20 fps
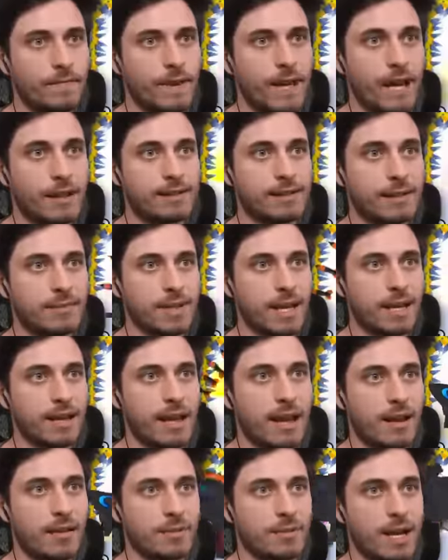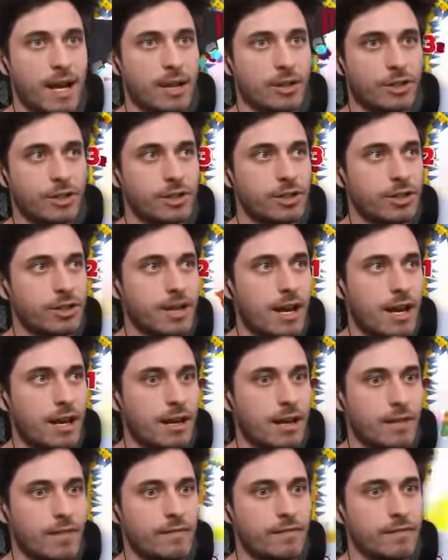Yeah, it seems like that it was actually just that.
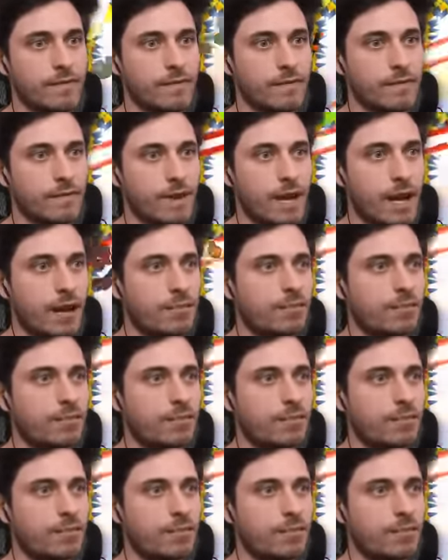Yeah, yeah.